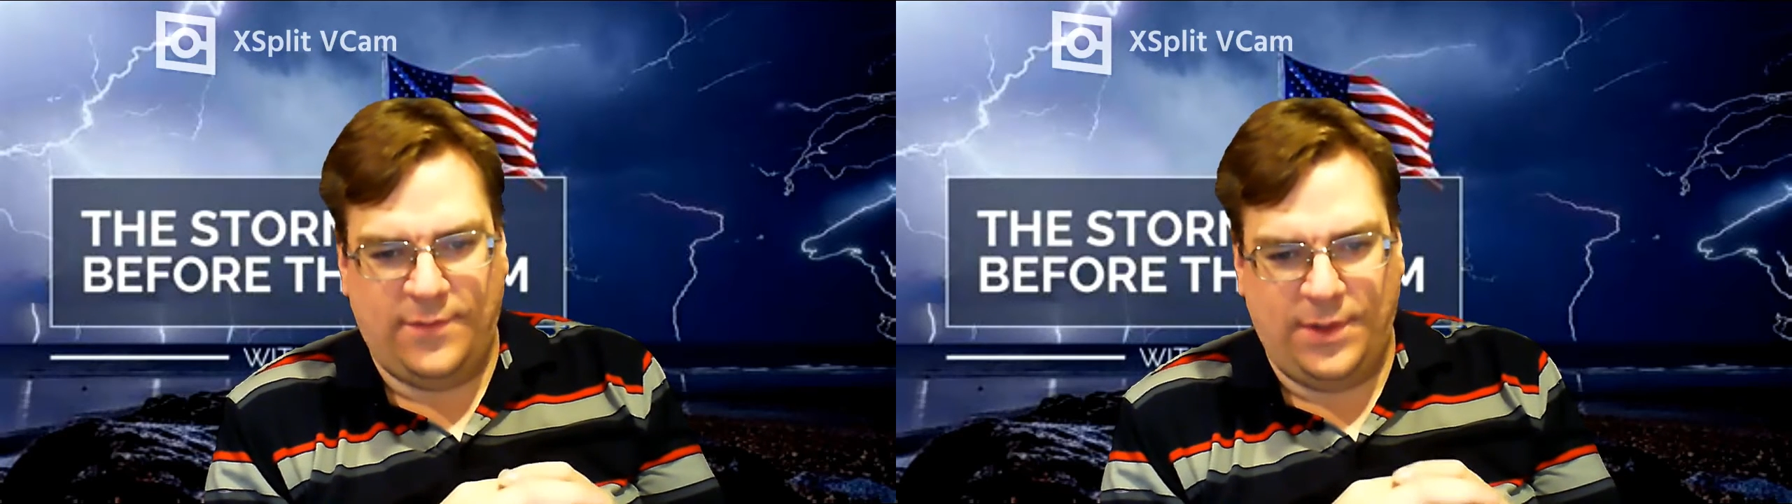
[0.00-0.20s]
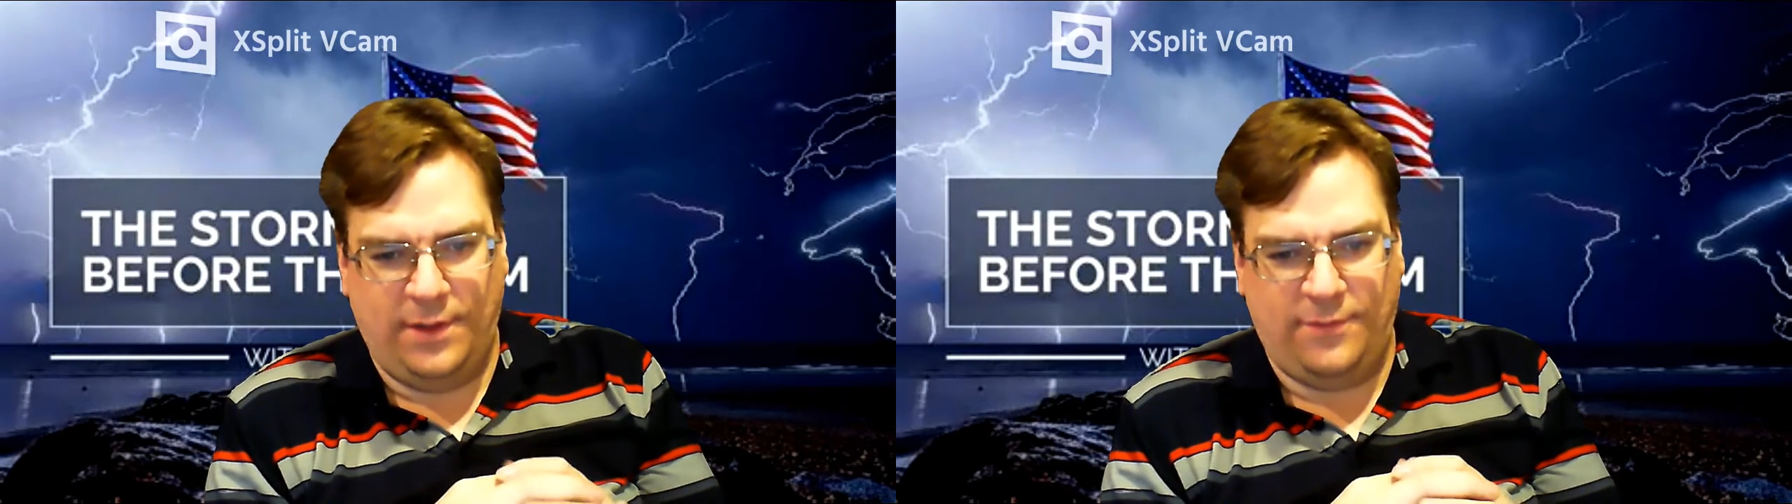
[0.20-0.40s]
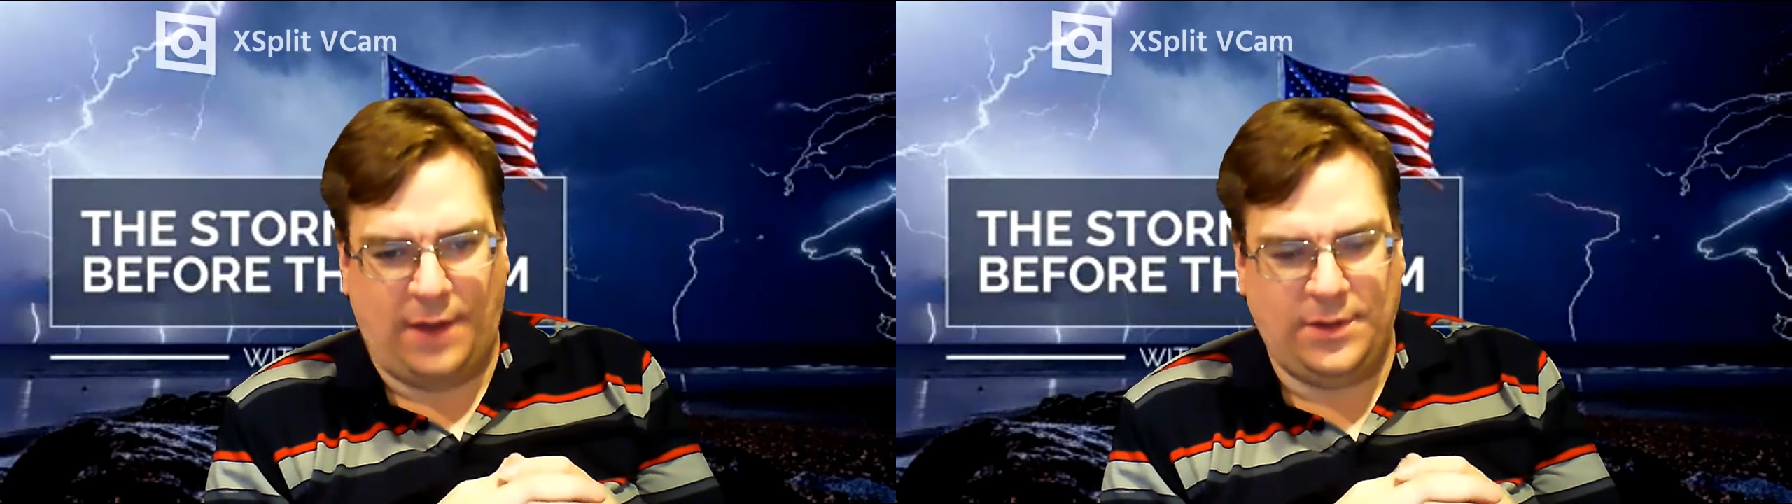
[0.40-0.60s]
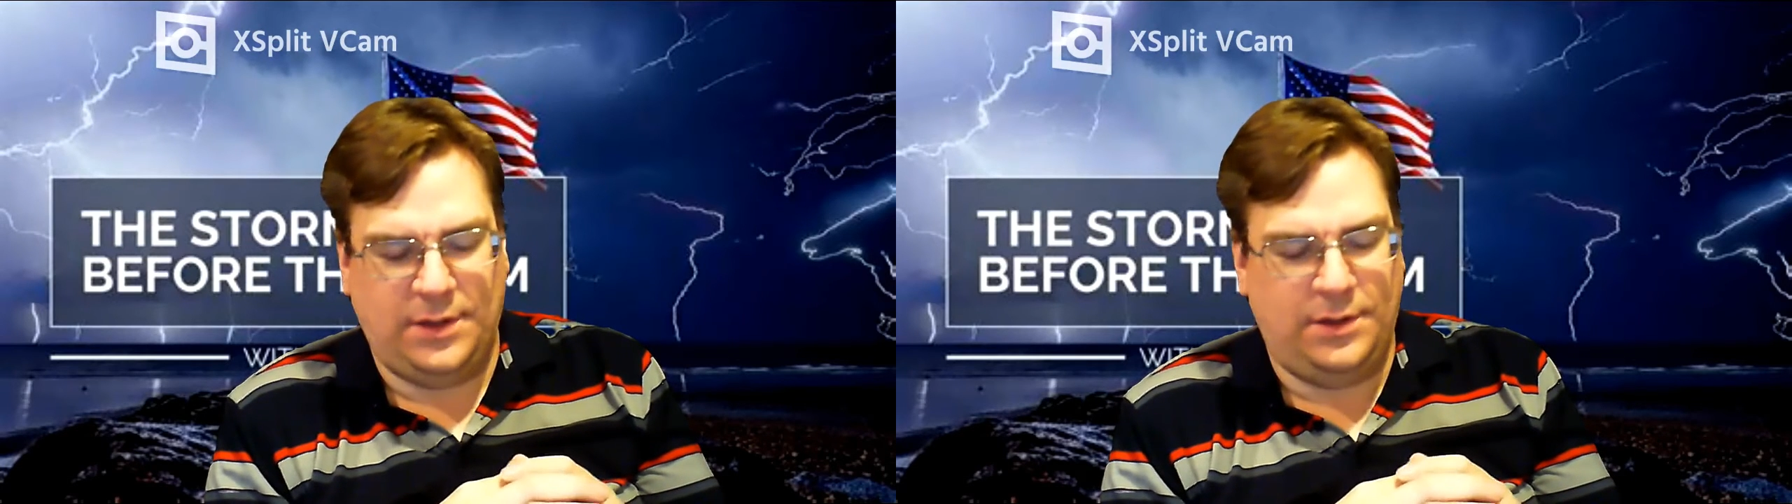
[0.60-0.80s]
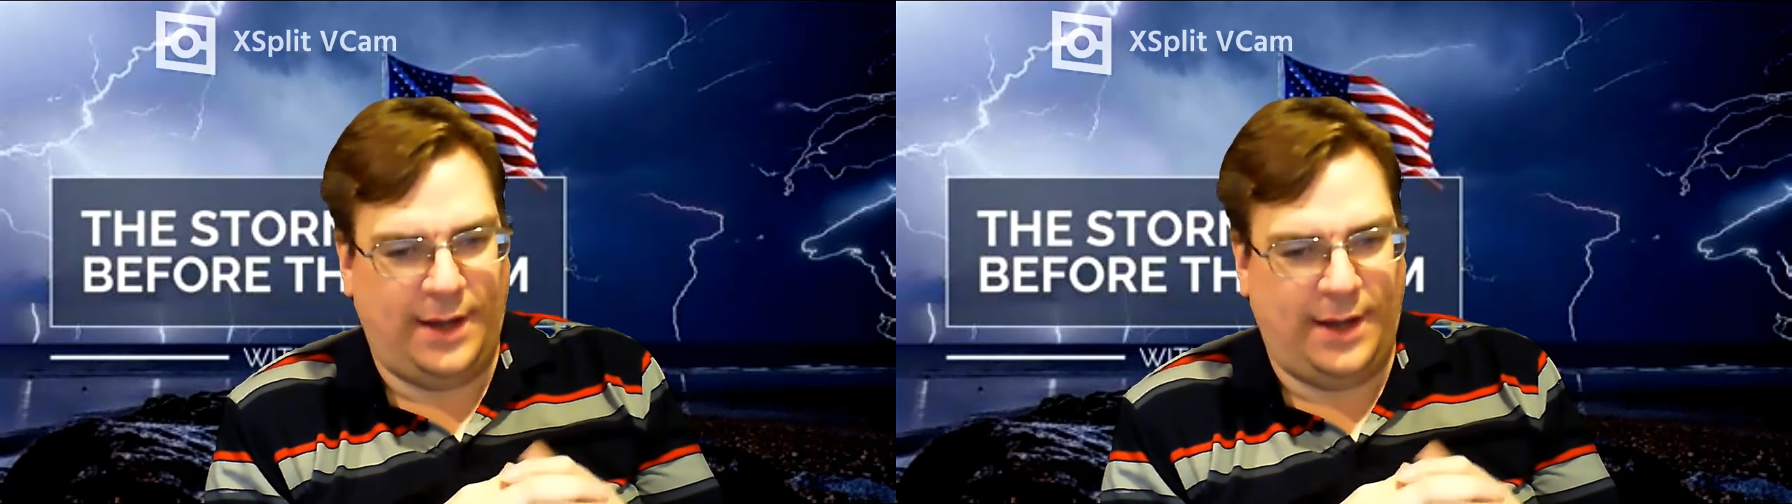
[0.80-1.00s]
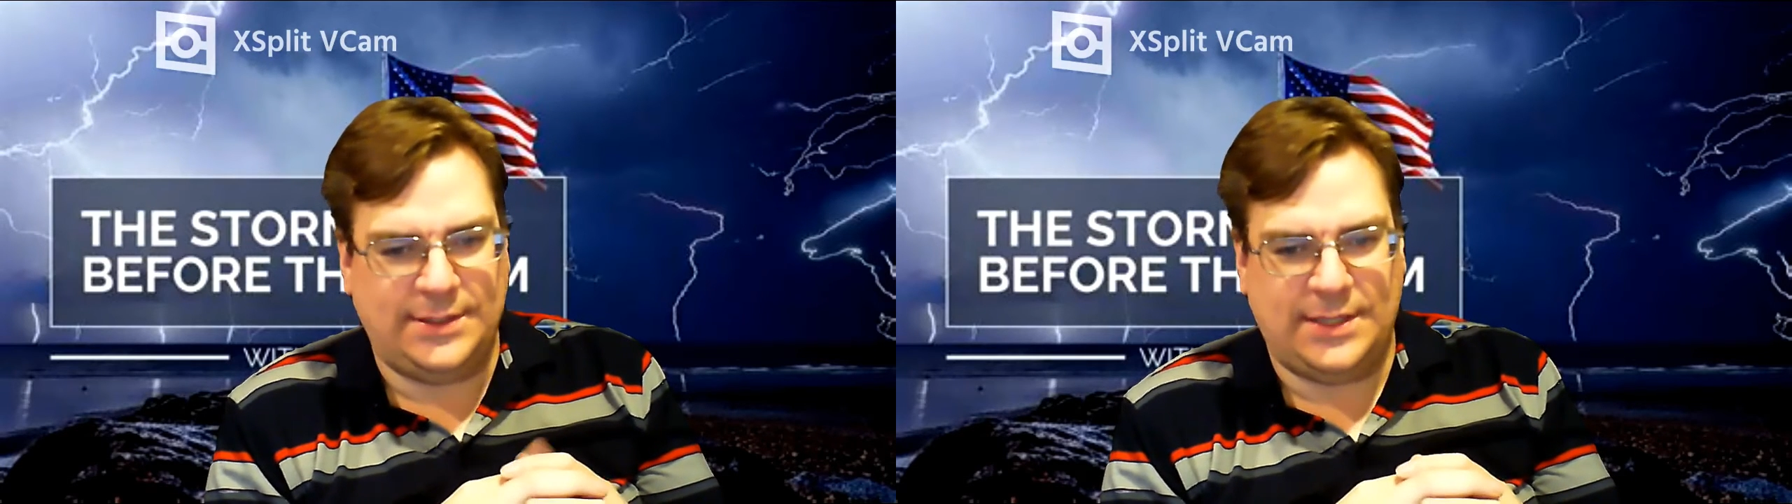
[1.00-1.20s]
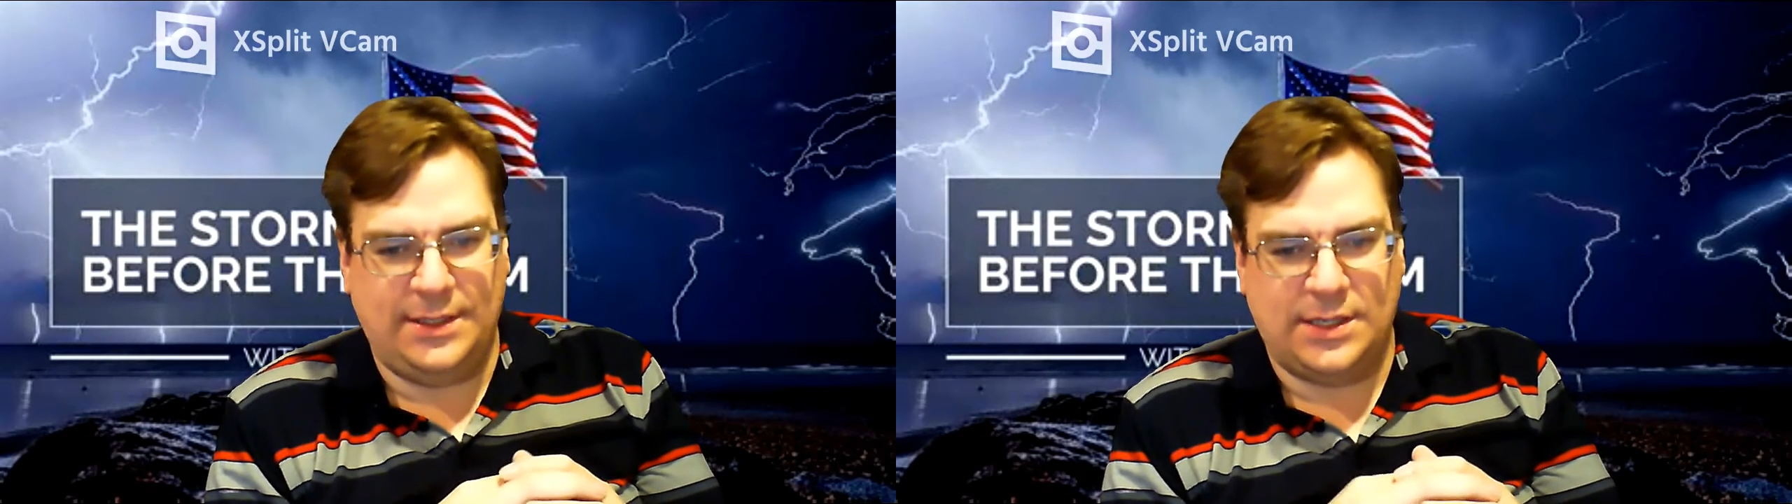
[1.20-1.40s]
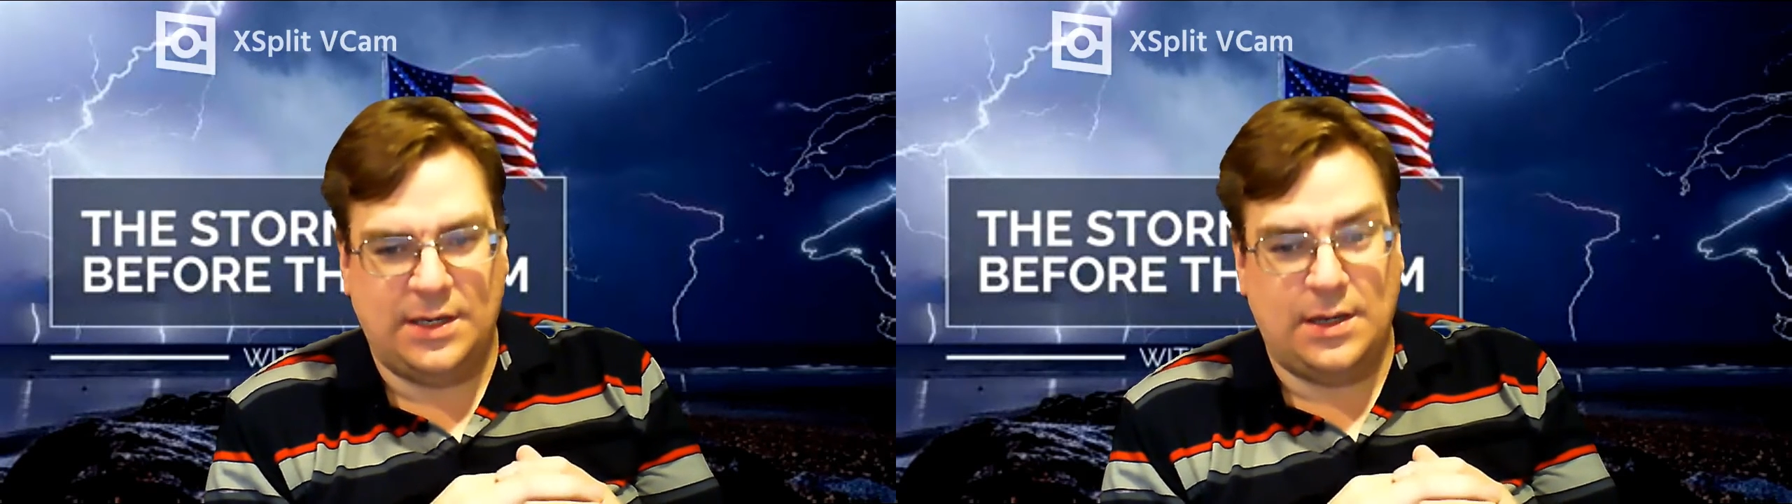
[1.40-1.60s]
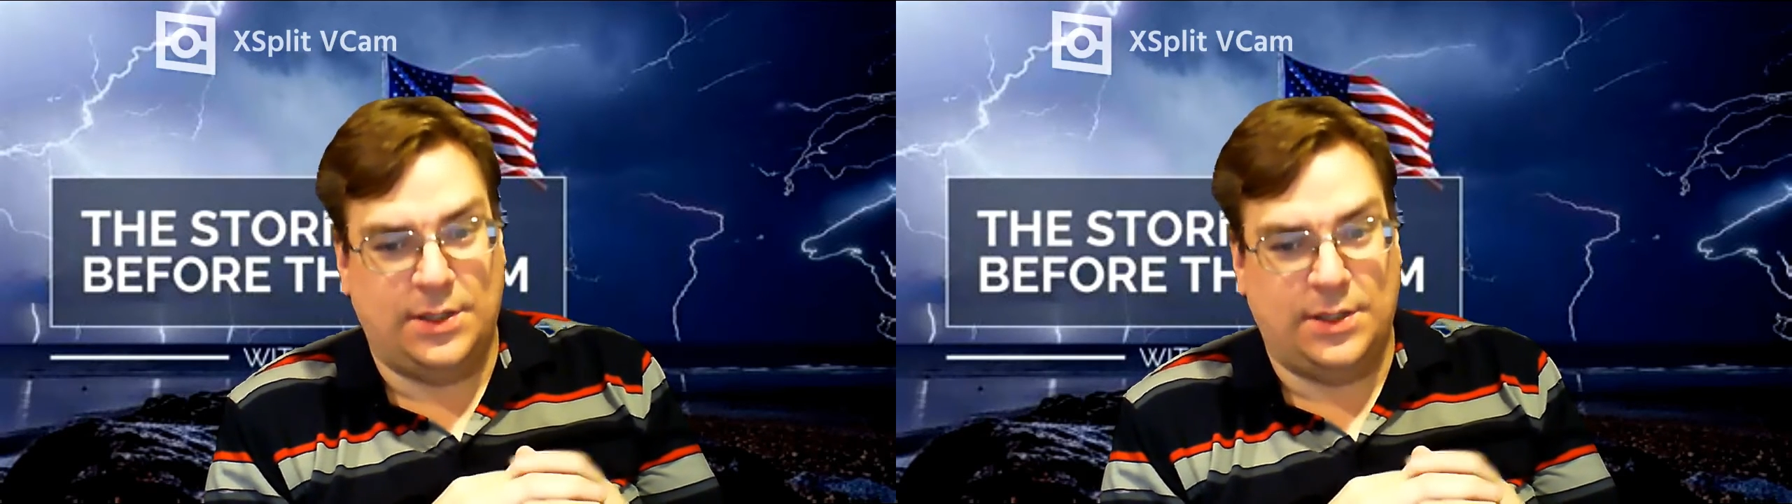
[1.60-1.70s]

the founding of the United States,